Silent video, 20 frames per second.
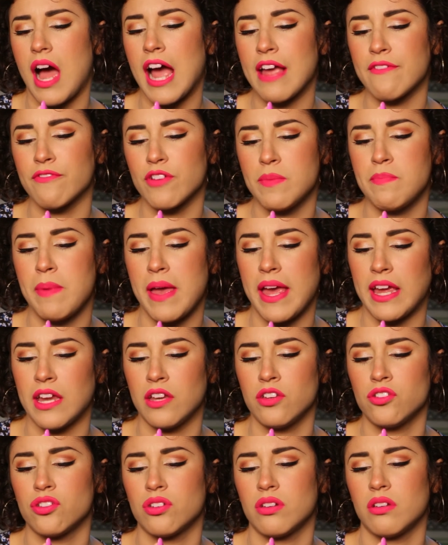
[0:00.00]
Ivory
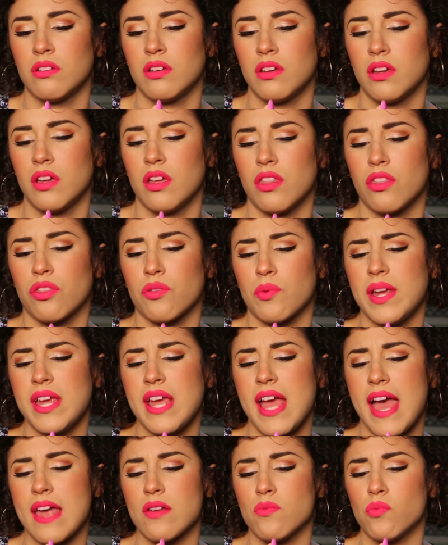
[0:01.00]
Beige,
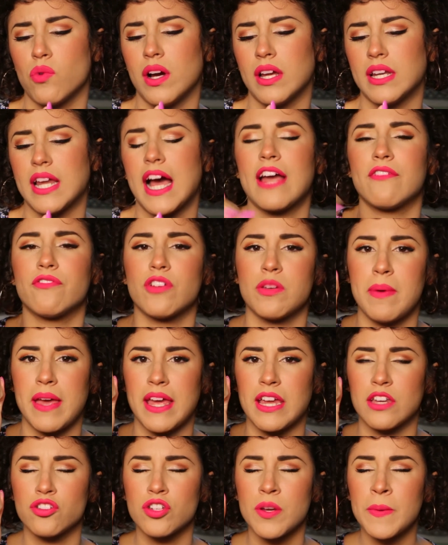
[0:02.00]
3-in-1 Ivory
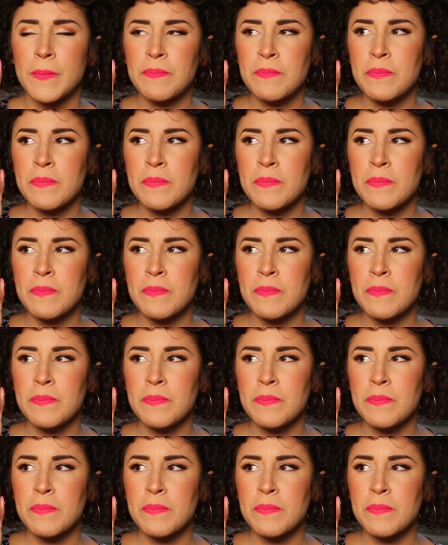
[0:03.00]
Beige.